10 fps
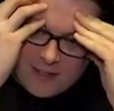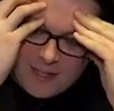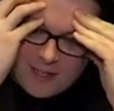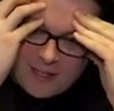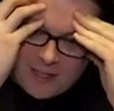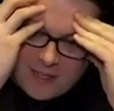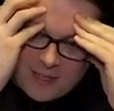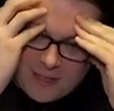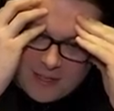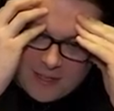
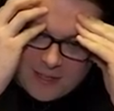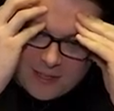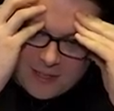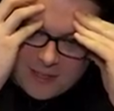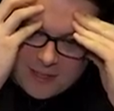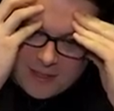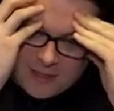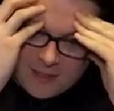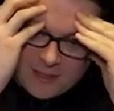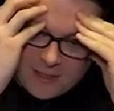
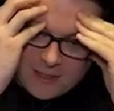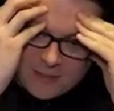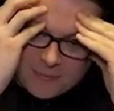(no one is talking)